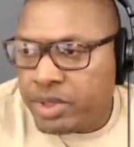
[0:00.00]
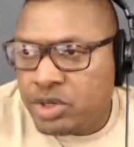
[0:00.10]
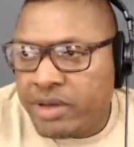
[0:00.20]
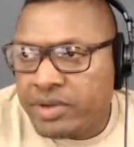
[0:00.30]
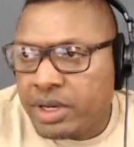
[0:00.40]

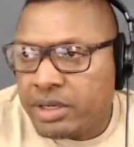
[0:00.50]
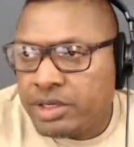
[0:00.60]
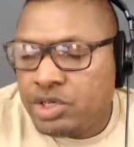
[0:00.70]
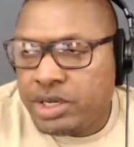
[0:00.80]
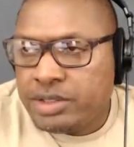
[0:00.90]
you haven't gotten
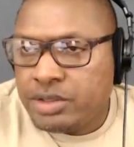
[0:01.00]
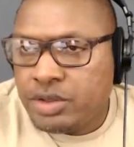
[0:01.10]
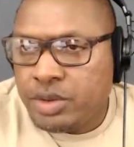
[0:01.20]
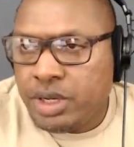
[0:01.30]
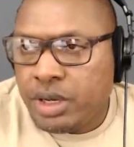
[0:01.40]
the chance to
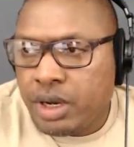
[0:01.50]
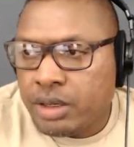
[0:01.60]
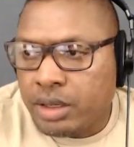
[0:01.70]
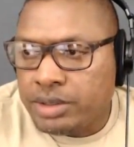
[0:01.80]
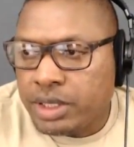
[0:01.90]
do any
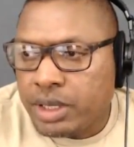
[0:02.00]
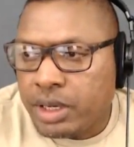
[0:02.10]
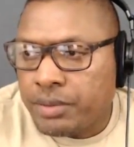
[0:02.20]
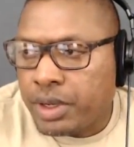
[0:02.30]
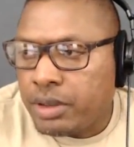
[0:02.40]
hog hunting
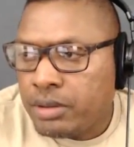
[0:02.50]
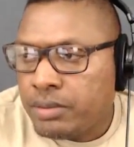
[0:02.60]
yet, right?